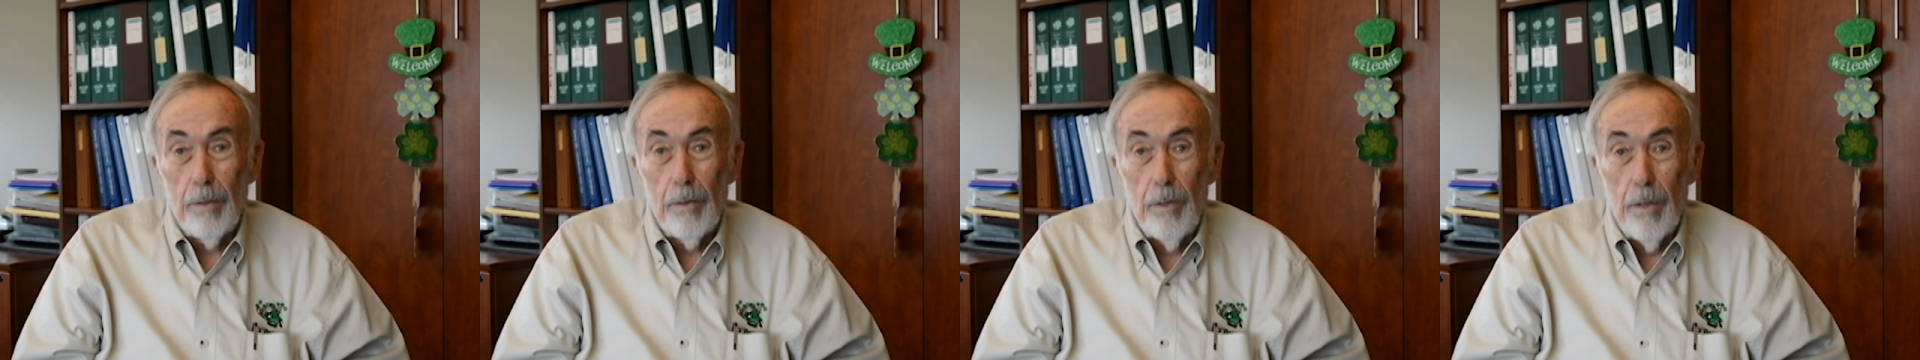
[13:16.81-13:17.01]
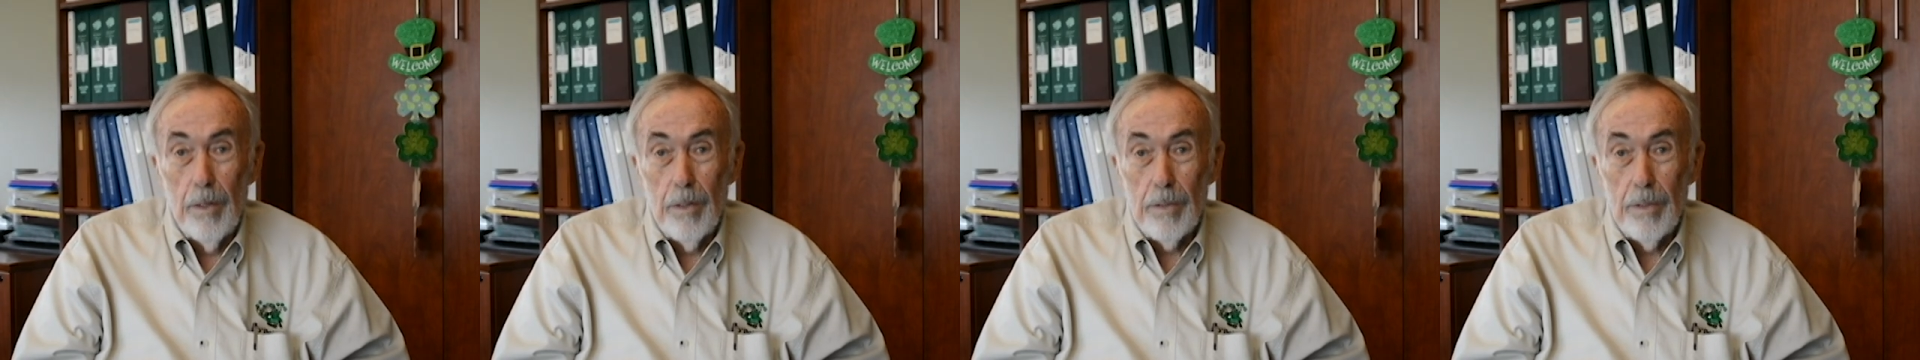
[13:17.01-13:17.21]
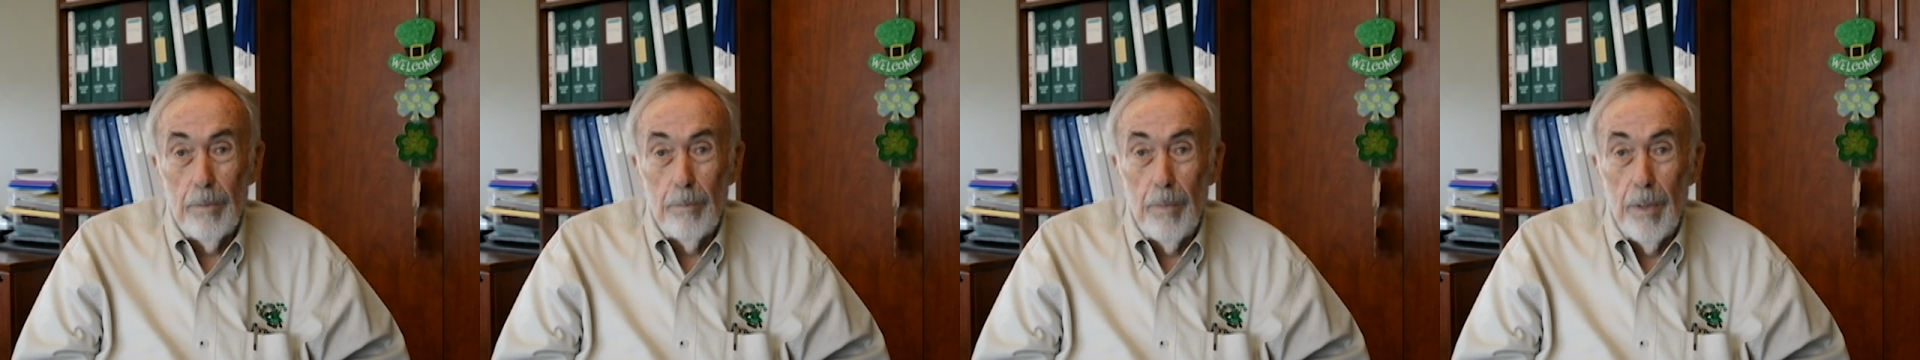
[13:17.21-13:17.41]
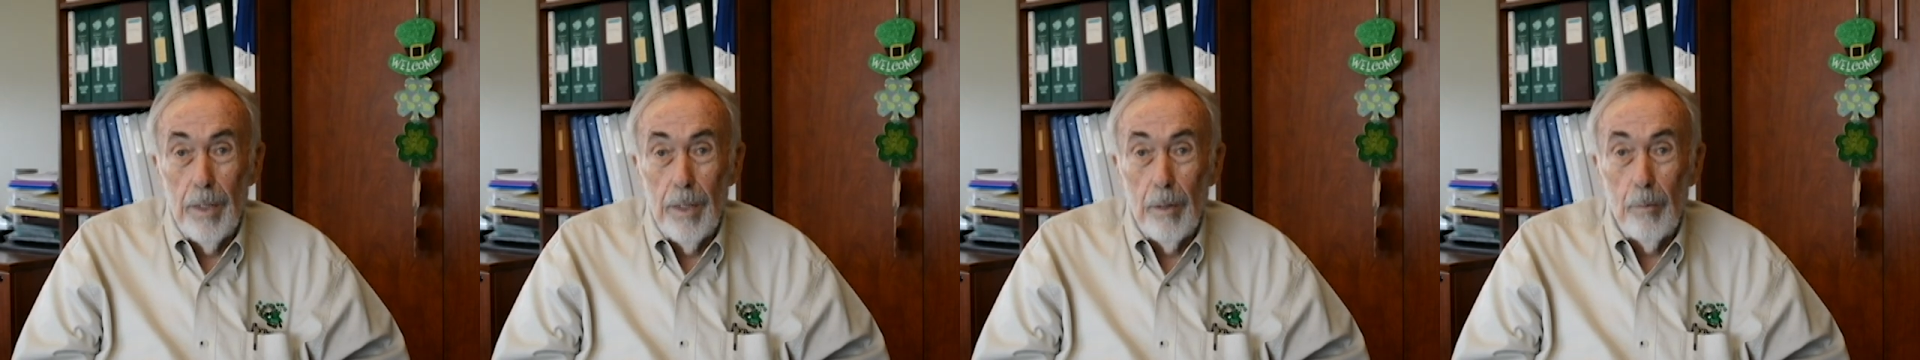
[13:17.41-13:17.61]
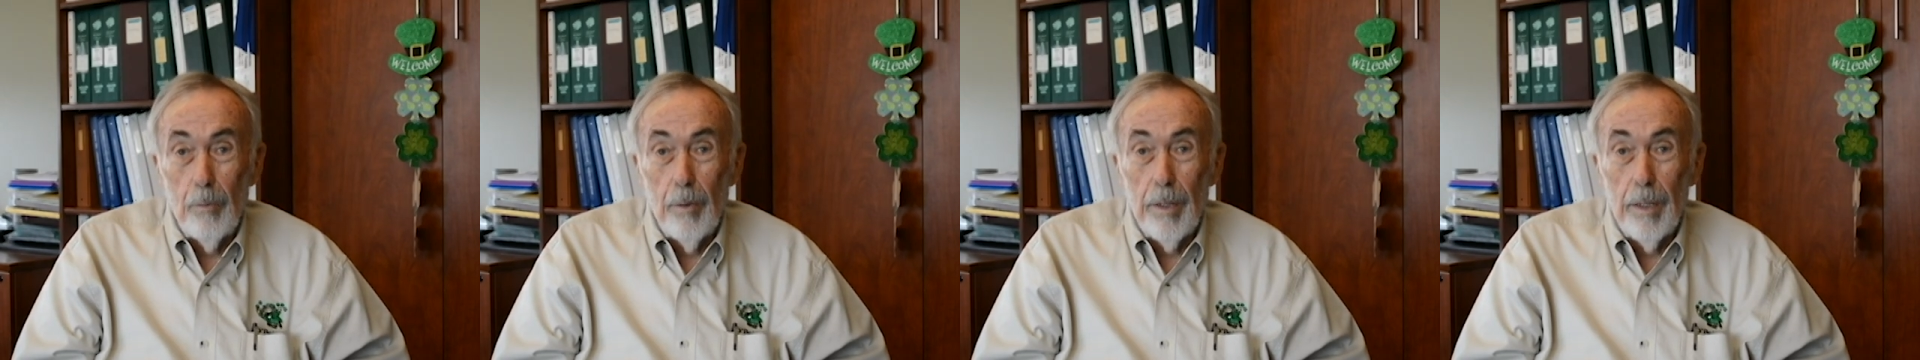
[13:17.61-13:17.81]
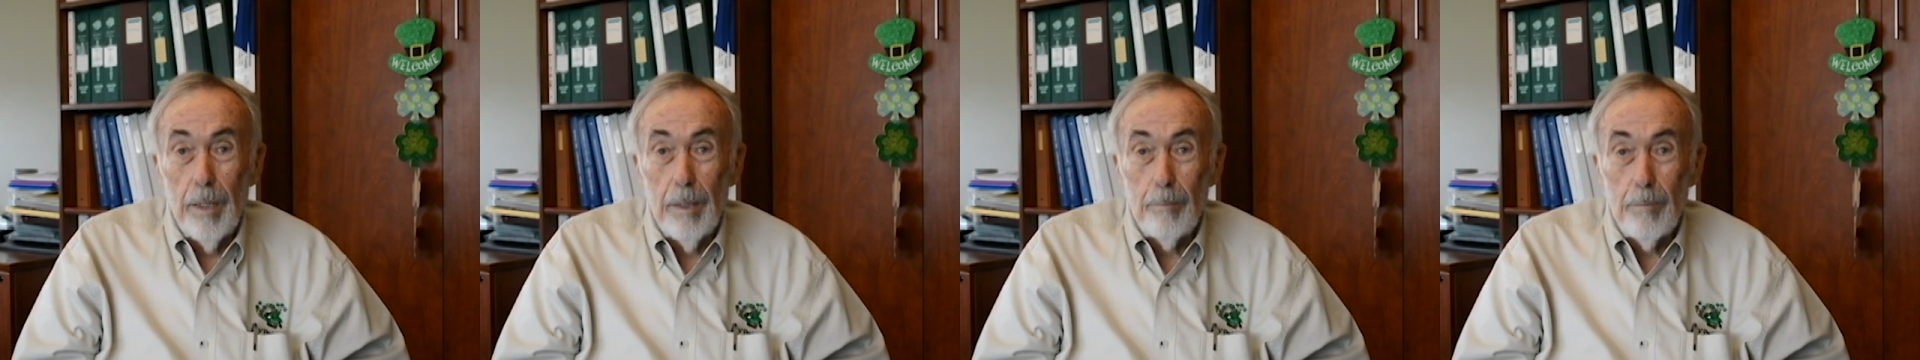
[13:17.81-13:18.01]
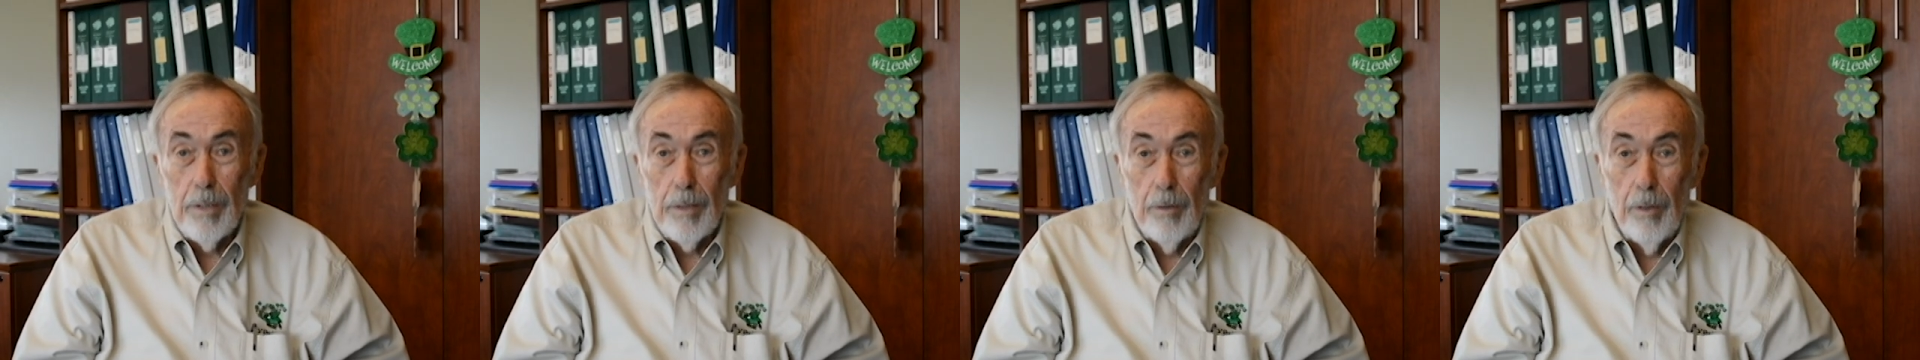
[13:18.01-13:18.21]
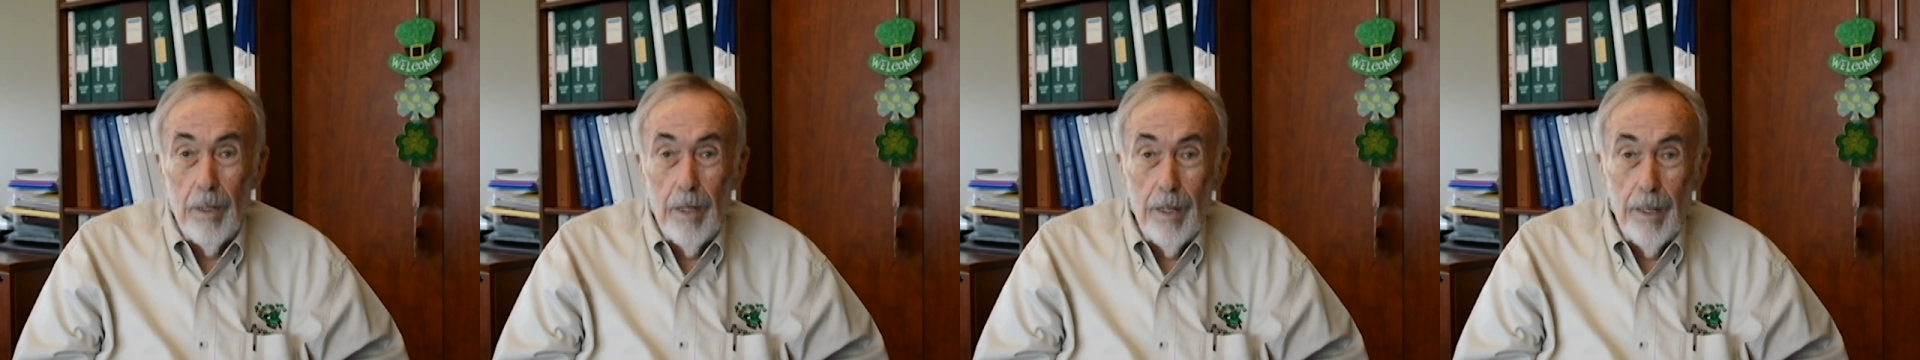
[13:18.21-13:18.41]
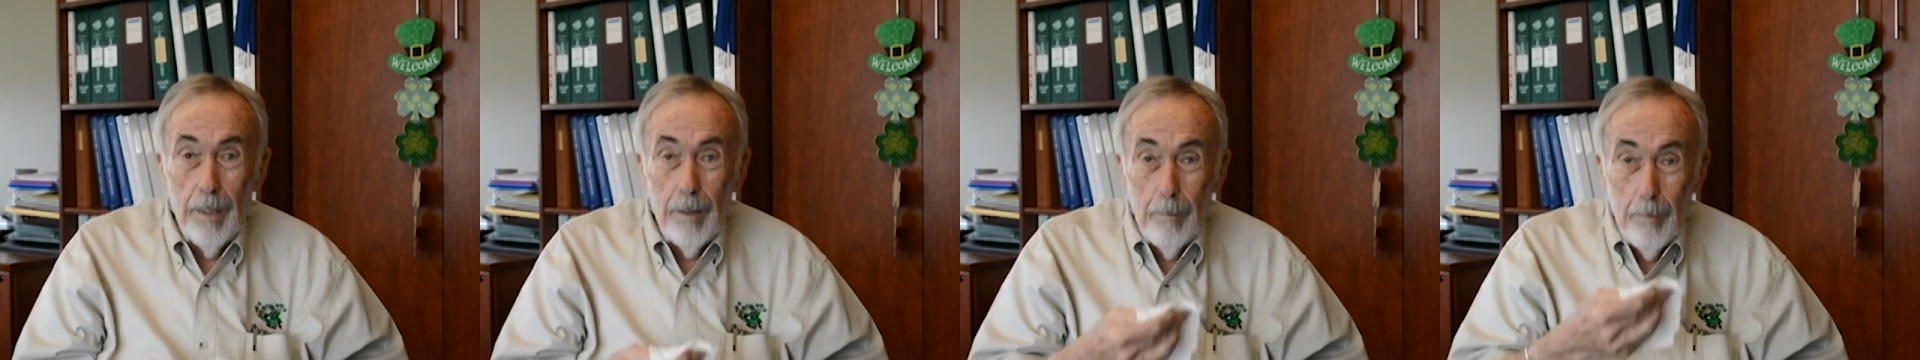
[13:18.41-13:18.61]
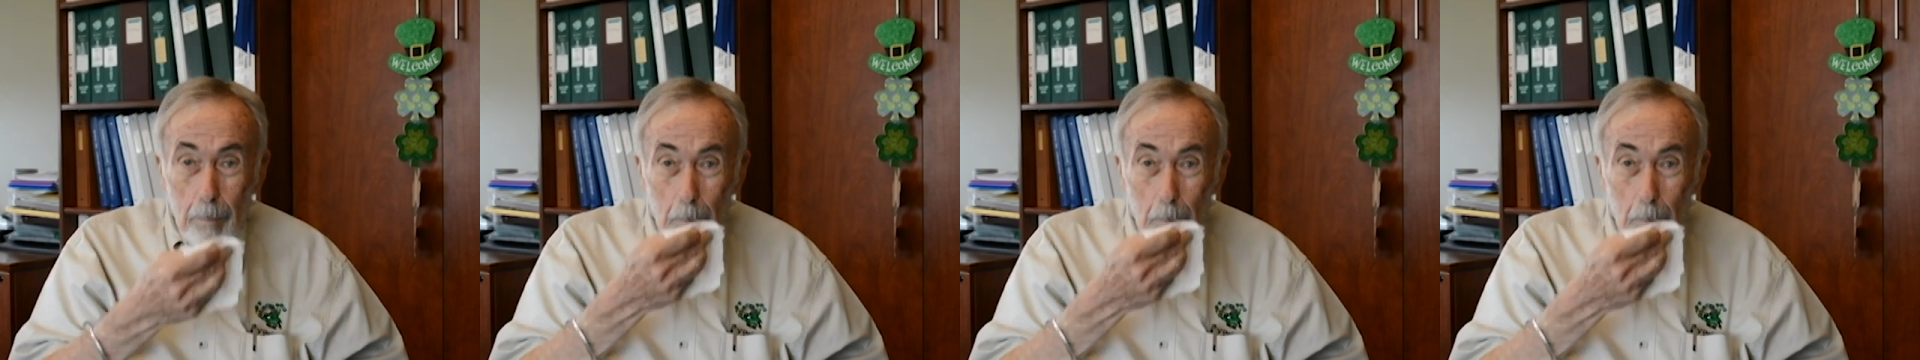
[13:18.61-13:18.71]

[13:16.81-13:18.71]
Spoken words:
cost of money went up so high.